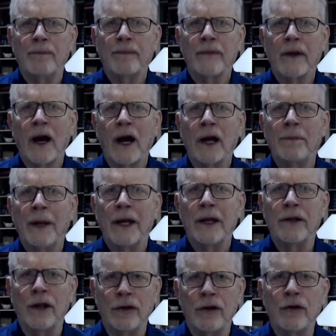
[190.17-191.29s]

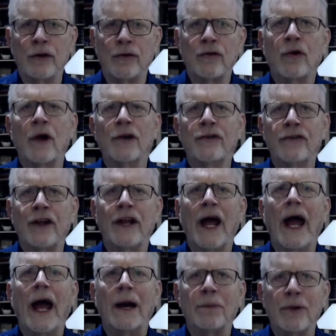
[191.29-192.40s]
iPad, your trusted
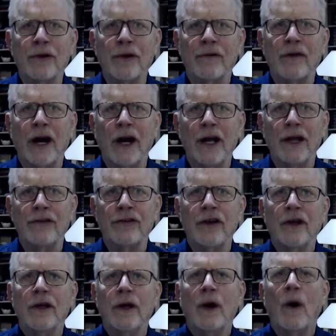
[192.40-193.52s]
Apple device,
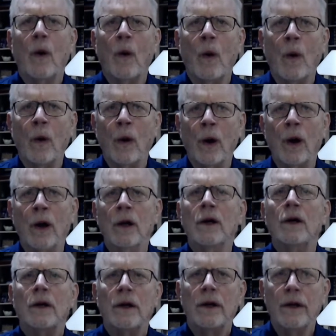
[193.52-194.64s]
or
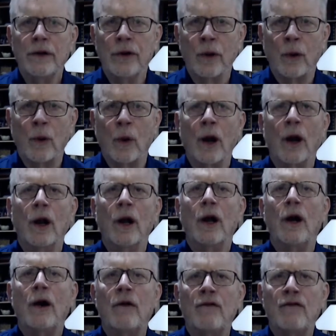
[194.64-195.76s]
your
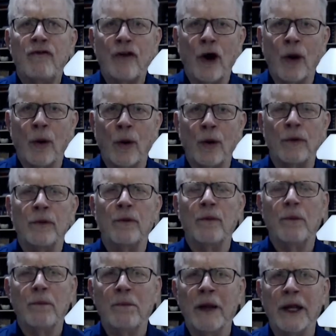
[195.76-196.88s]
phone
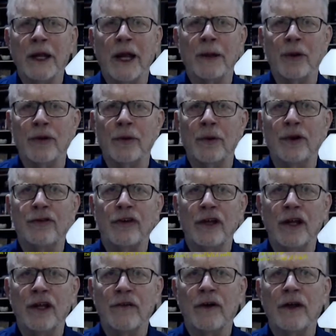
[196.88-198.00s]
being able to
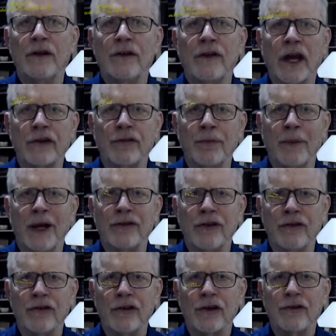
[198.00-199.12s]
receive text
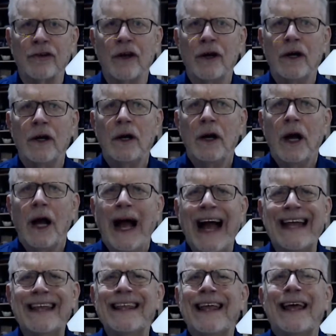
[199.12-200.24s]
messages.
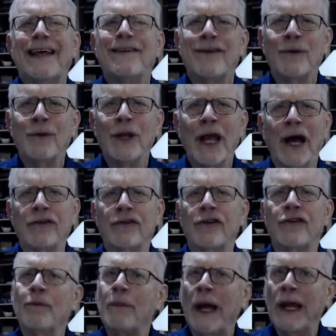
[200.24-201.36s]
So yes, it's a
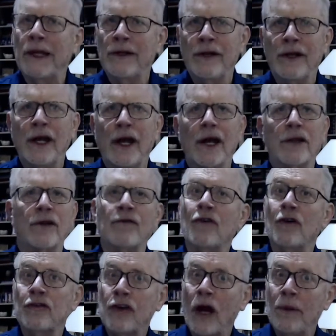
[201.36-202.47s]
pain in the neck the
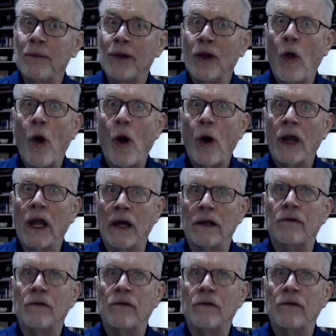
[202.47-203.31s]
first time you log in.